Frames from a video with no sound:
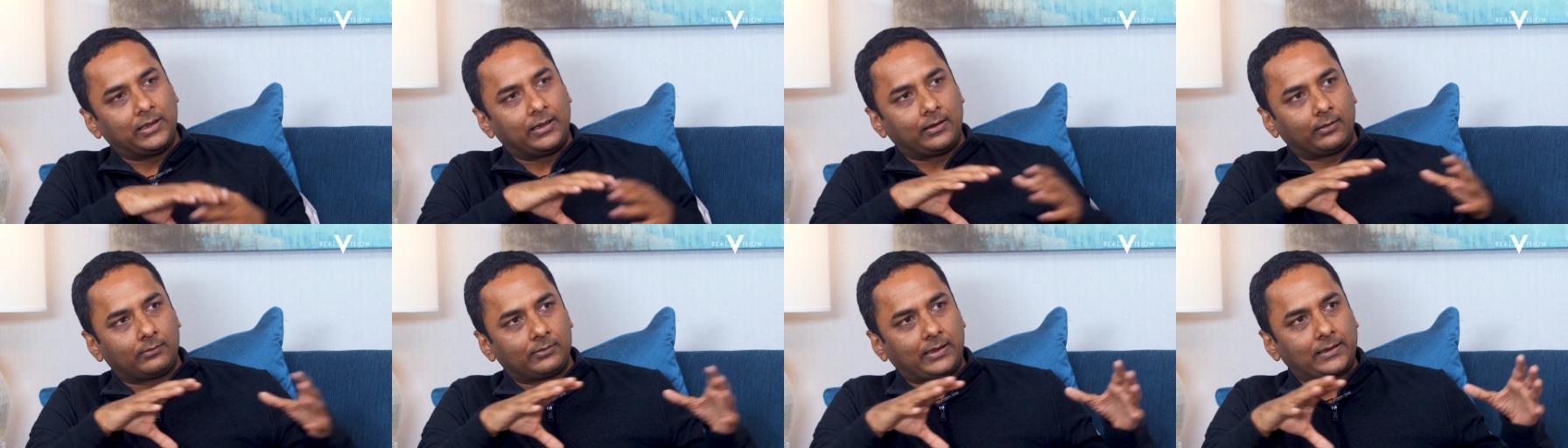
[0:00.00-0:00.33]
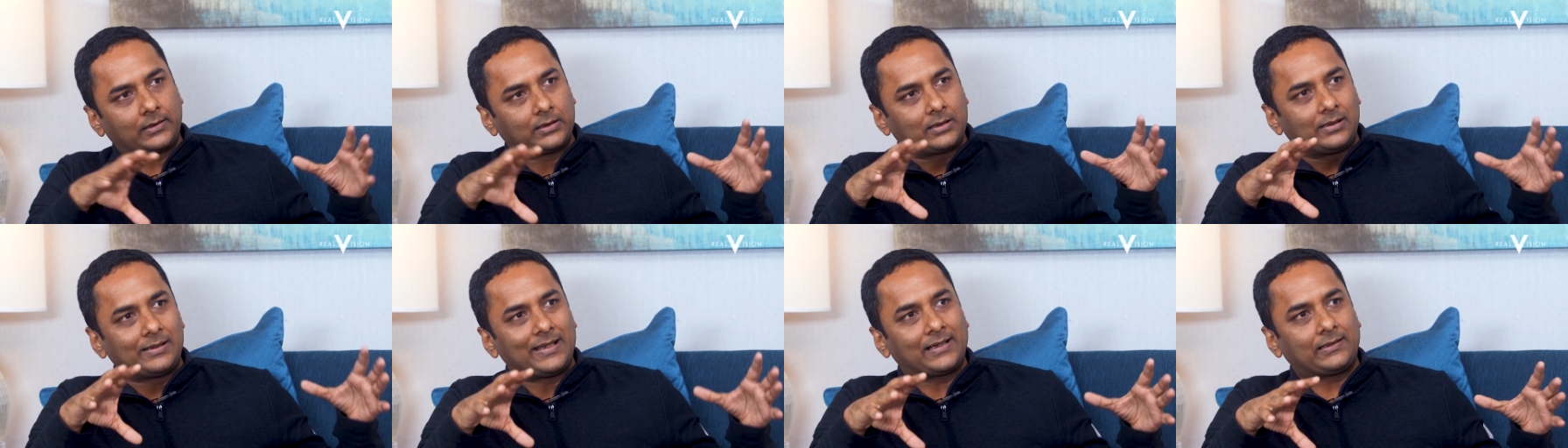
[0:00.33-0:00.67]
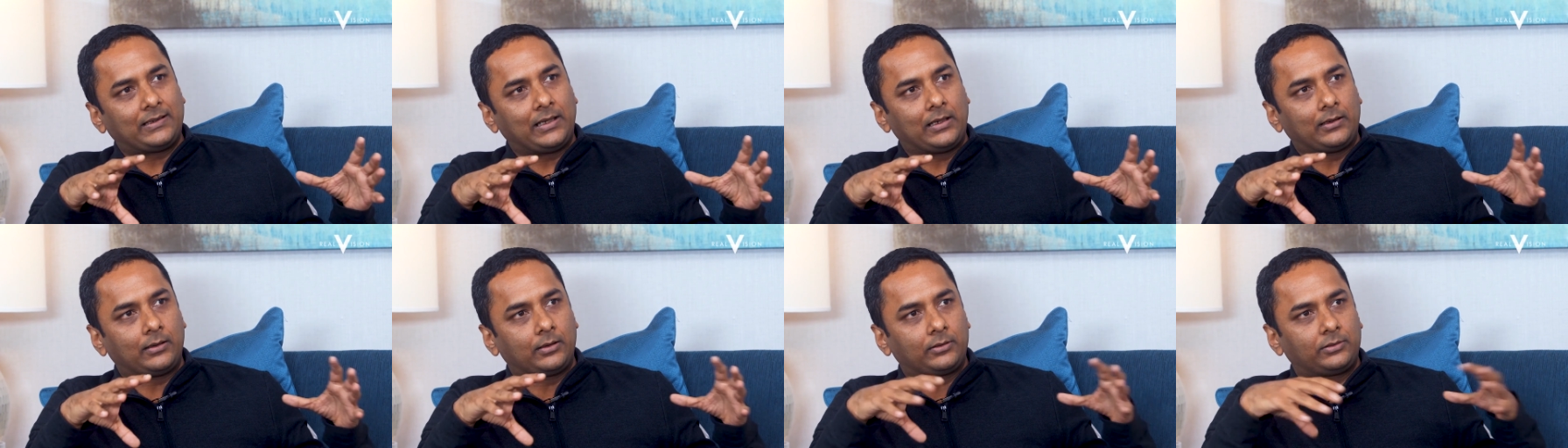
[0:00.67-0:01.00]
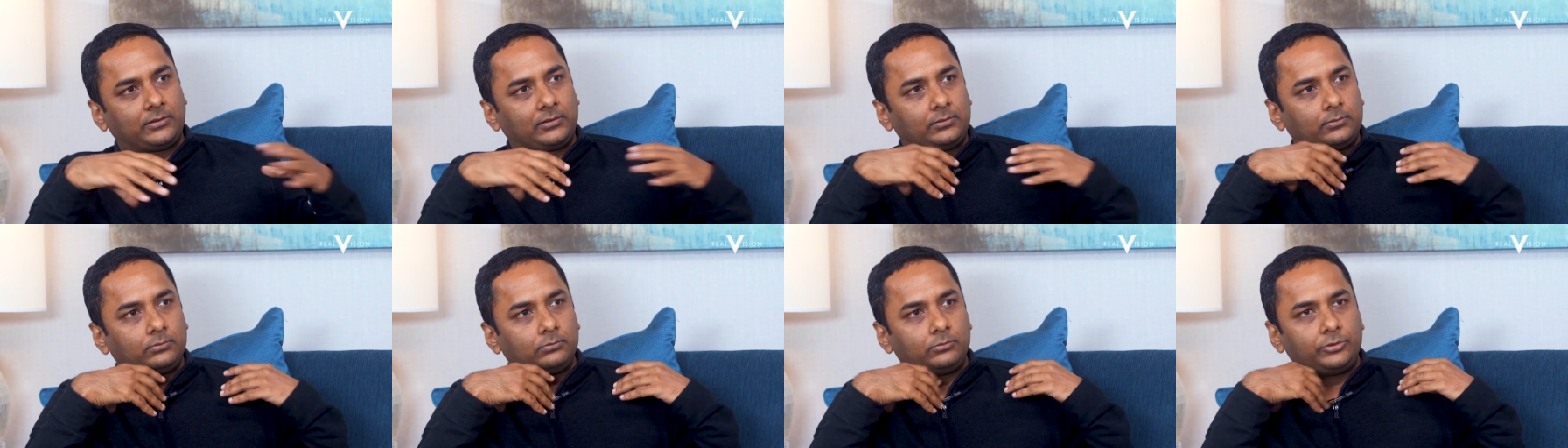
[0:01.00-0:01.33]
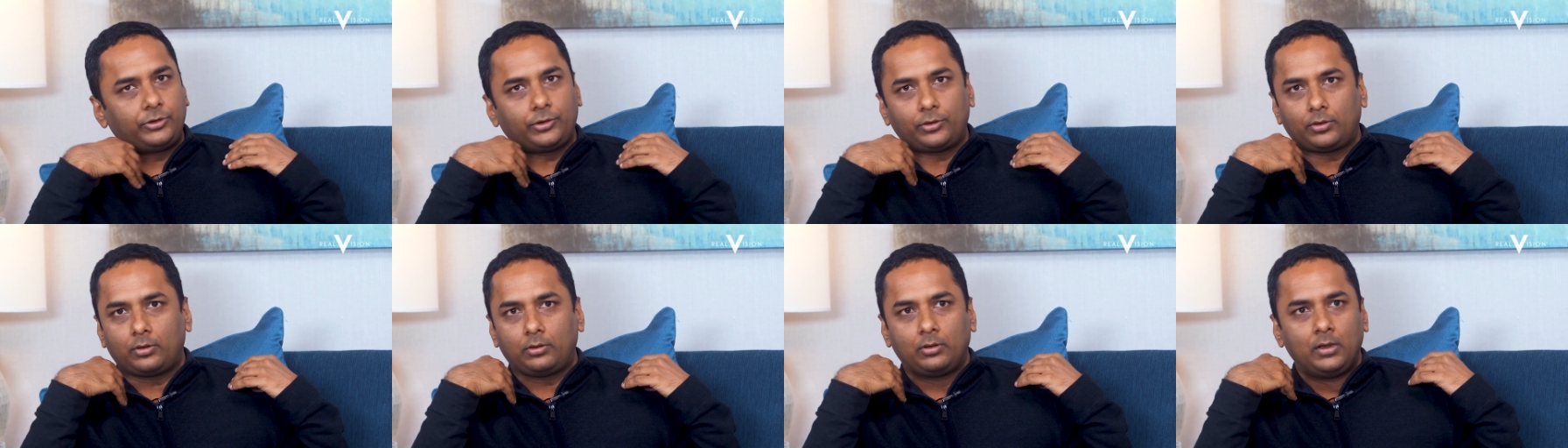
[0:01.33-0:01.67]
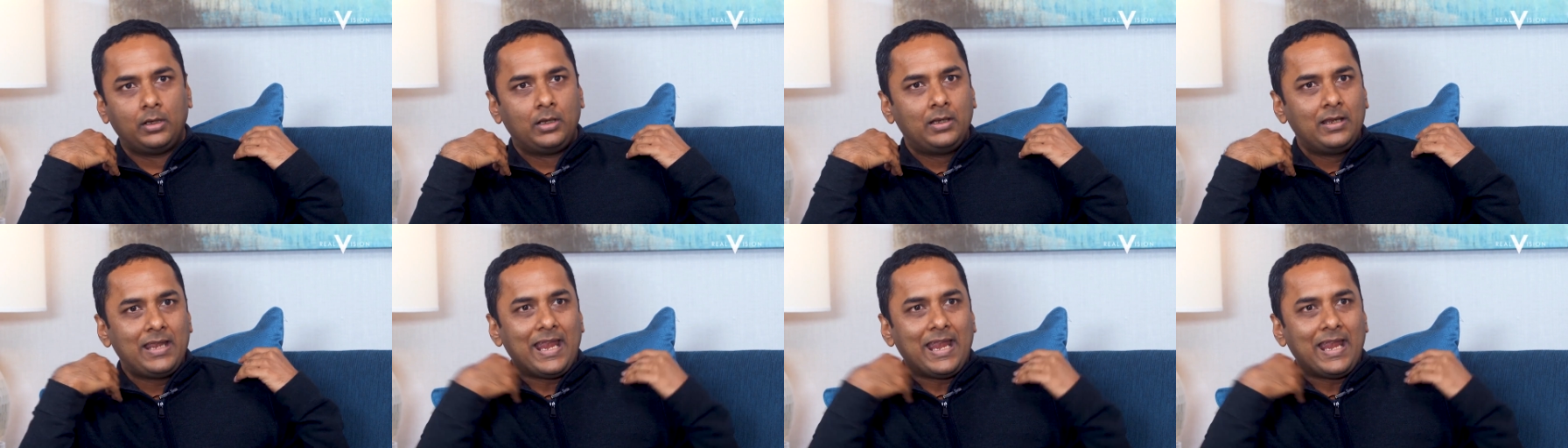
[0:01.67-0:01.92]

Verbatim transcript: they're like collecting, you know,